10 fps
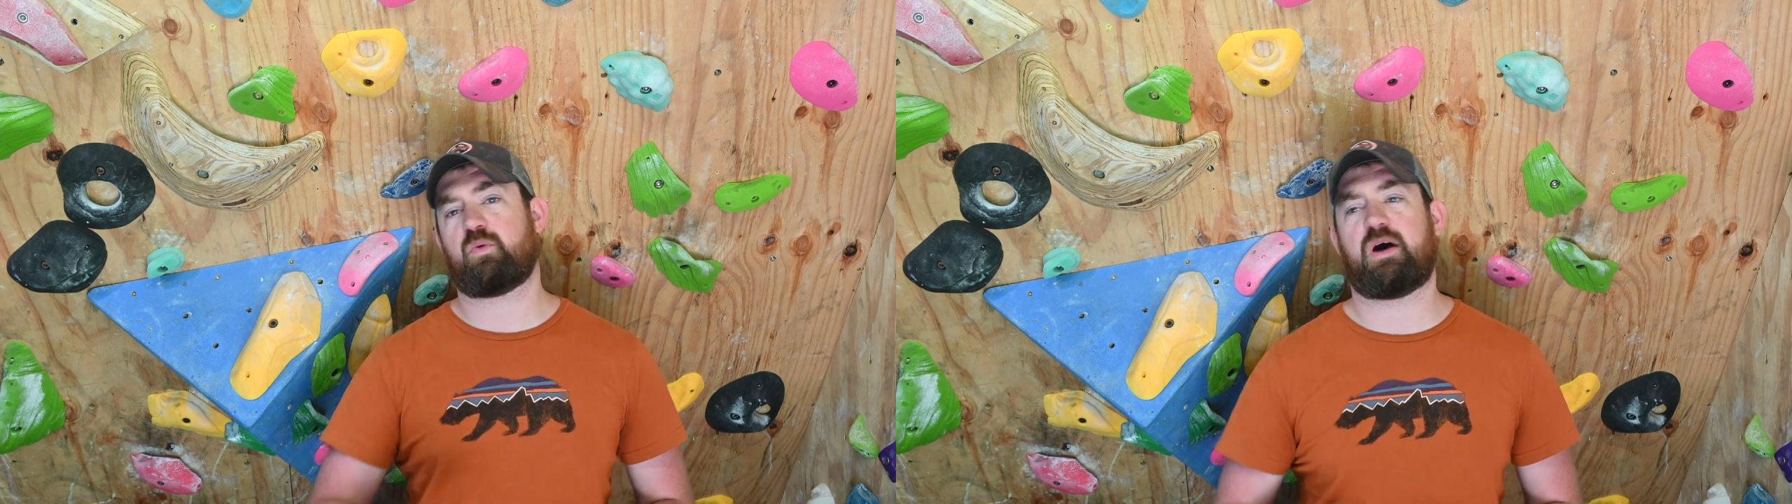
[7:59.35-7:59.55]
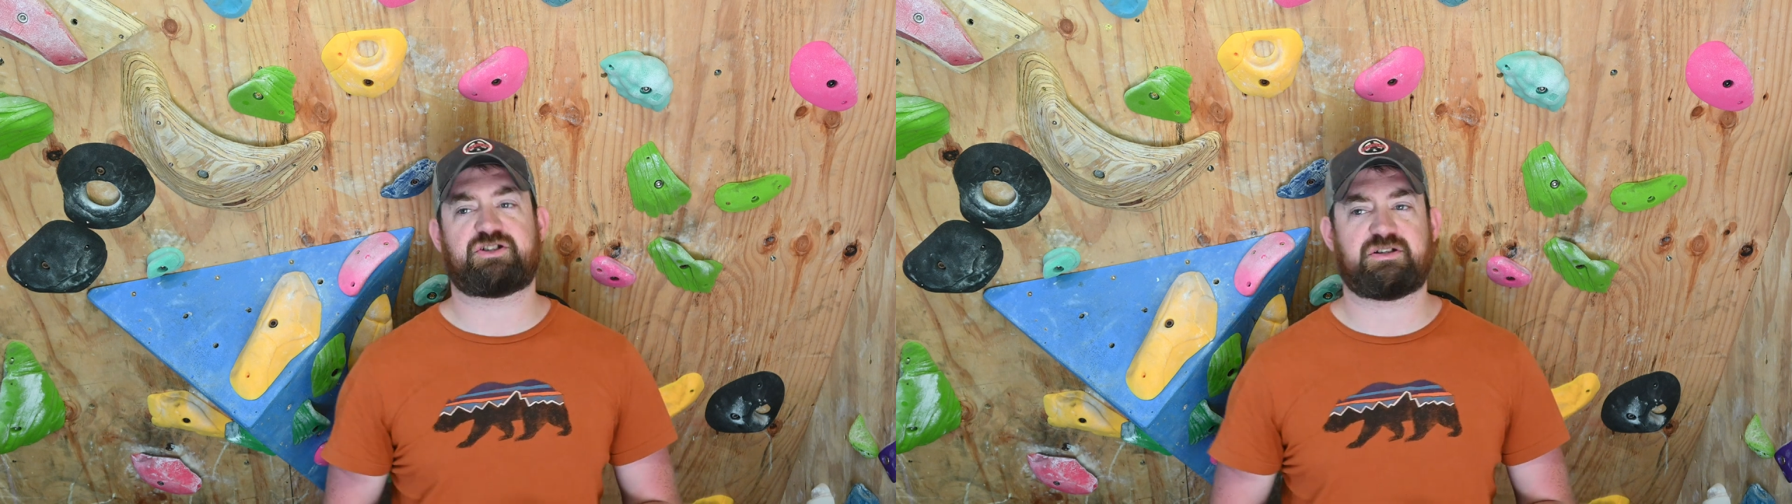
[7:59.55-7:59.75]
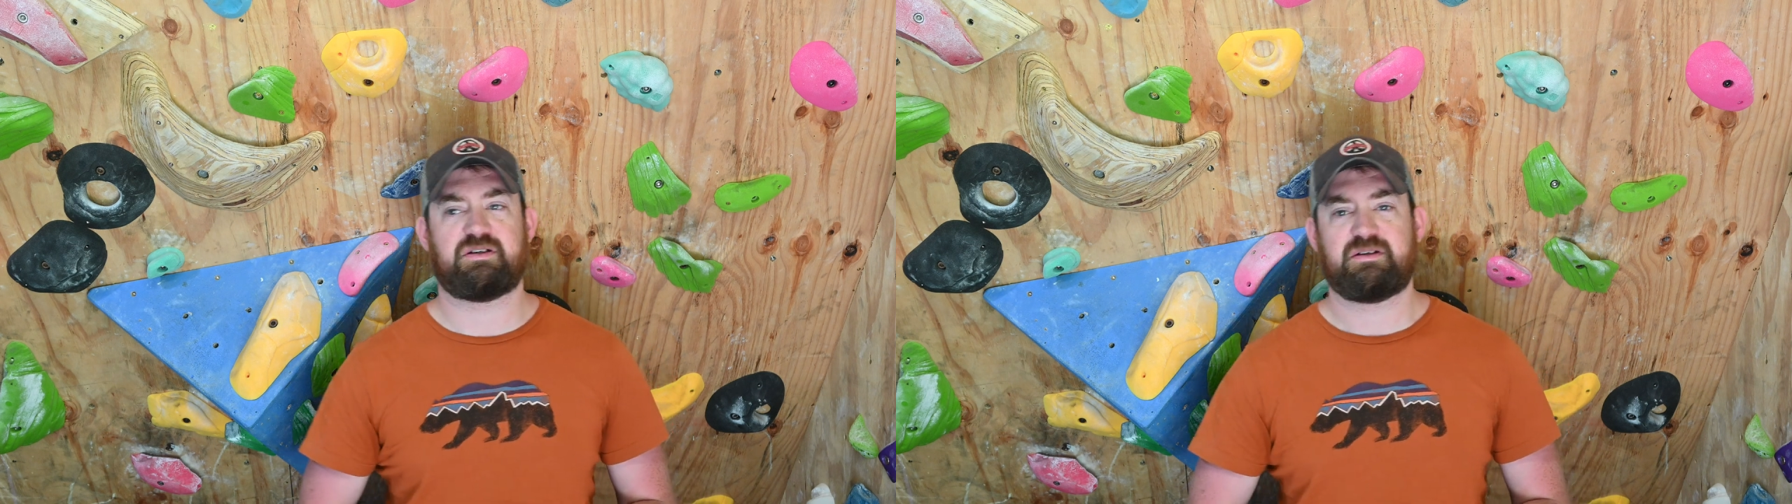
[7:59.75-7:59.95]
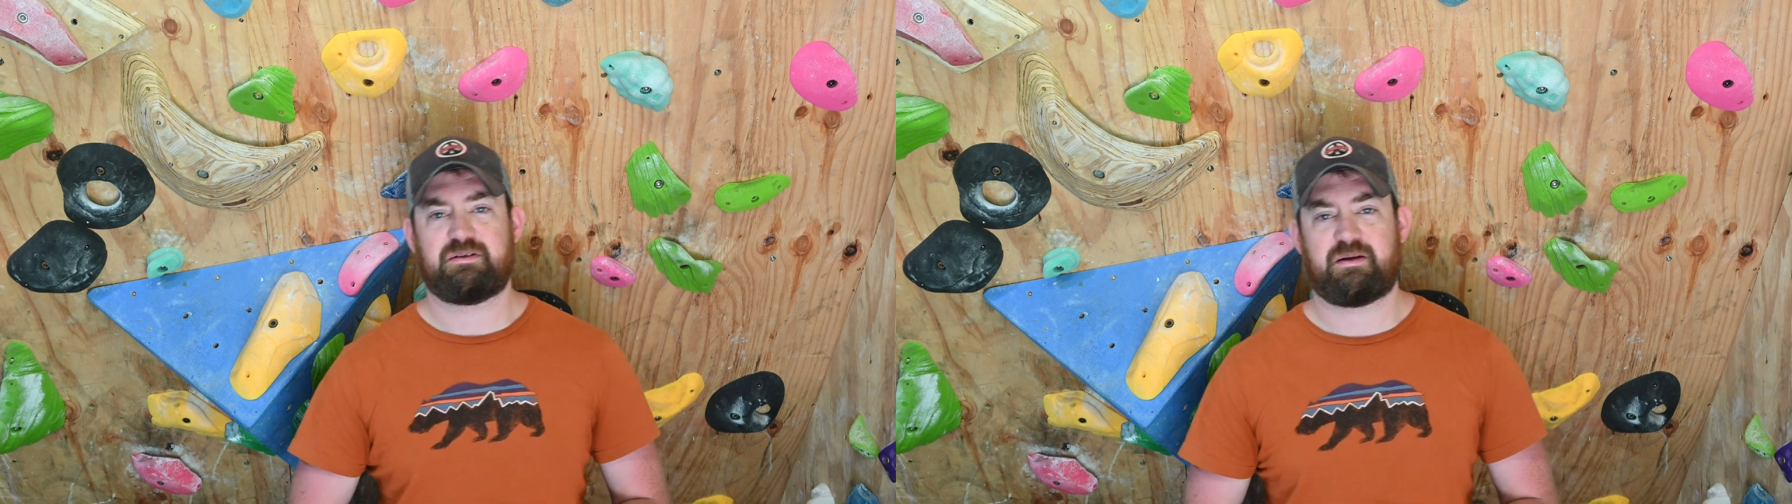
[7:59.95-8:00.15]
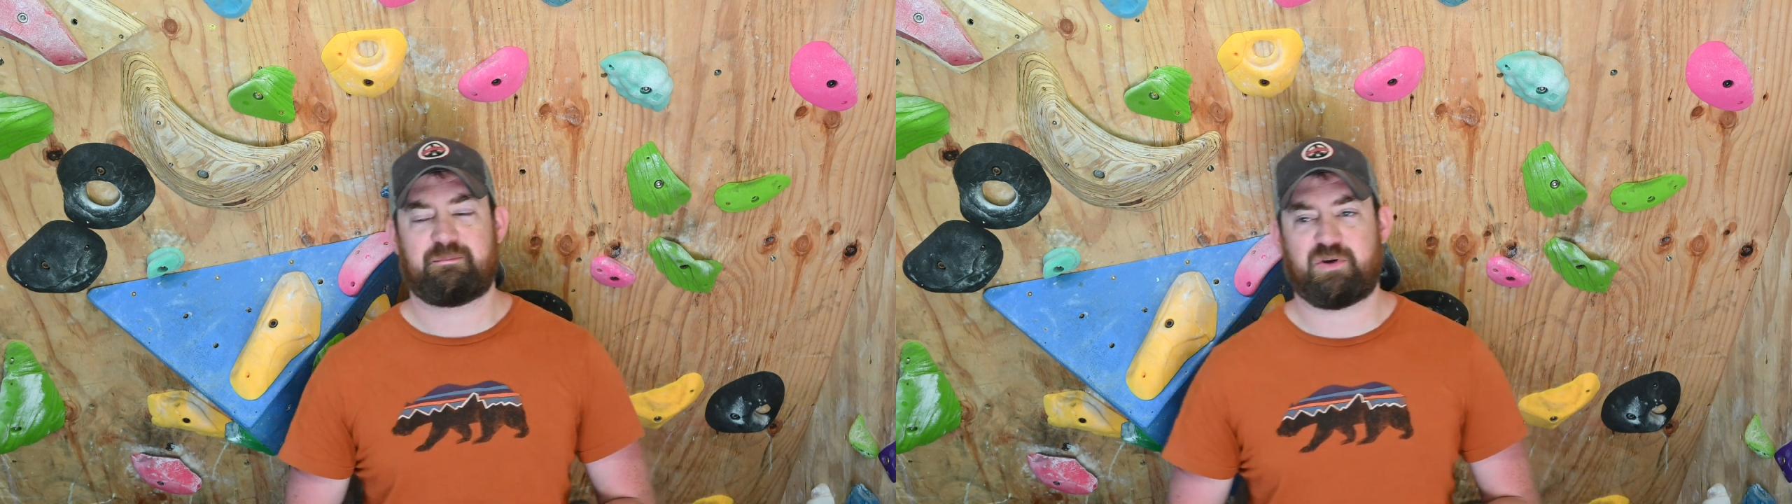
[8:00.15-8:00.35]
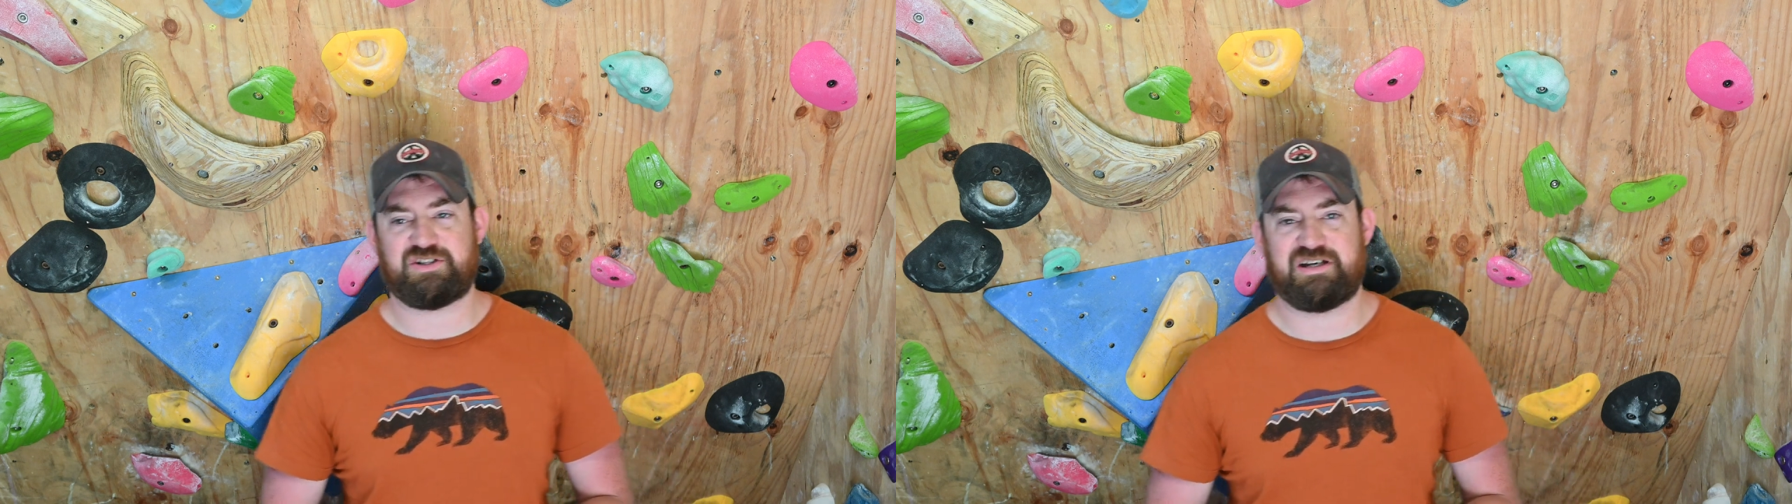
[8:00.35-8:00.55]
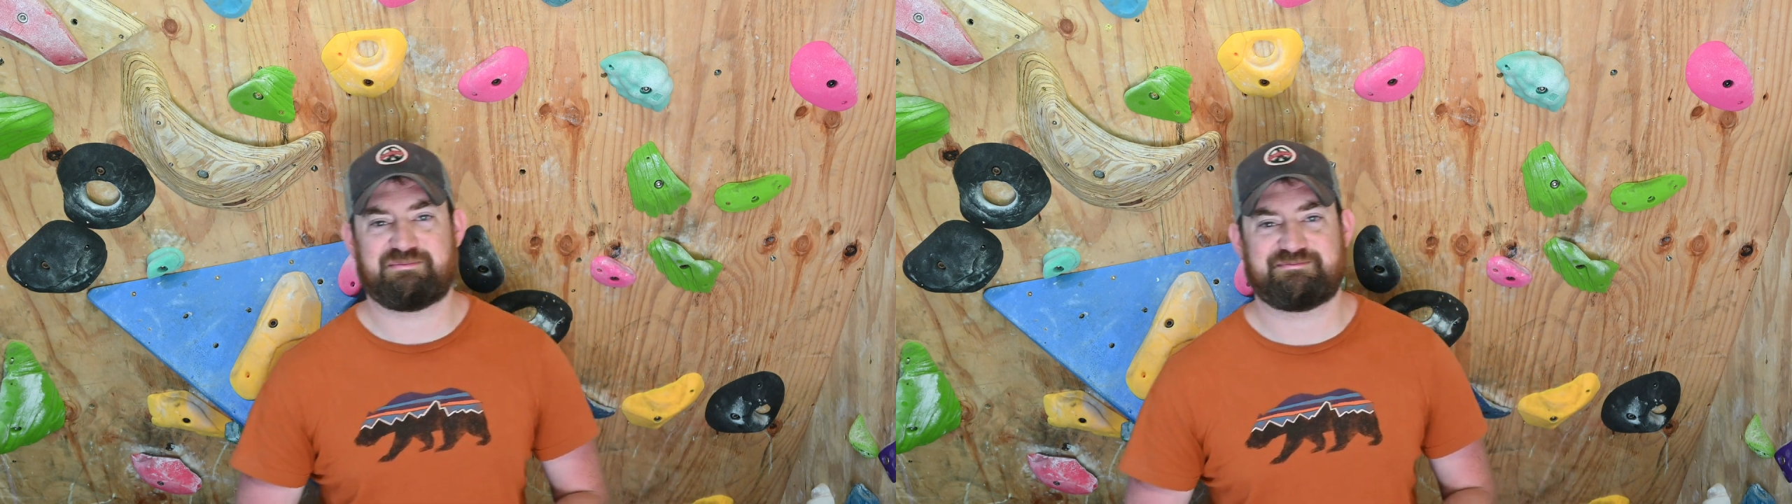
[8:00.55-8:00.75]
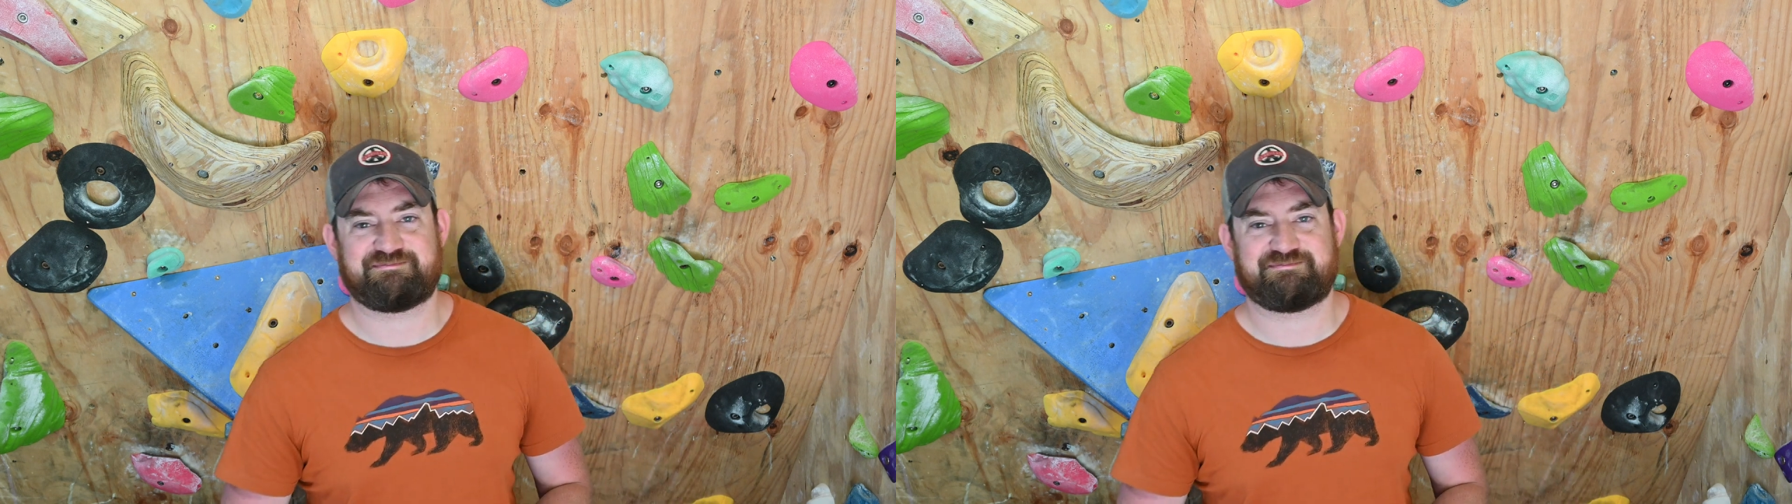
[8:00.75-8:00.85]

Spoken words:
watching. Appreciate it.